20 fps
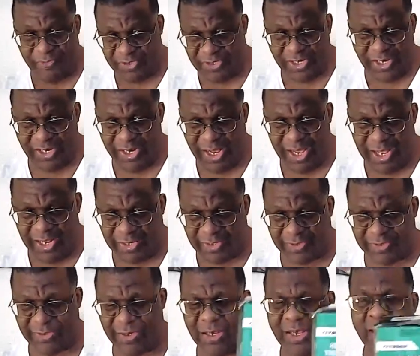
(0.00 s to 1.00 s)
for
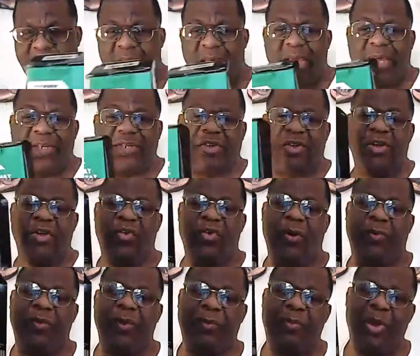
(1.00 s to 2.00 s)
$10. It's going to go
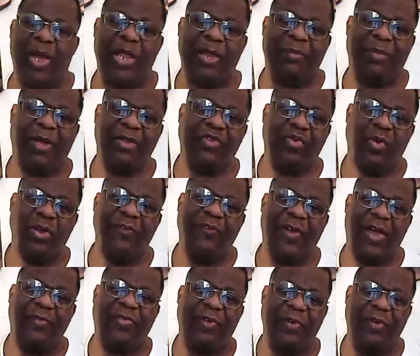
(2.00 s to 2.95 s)
up to probably about $25,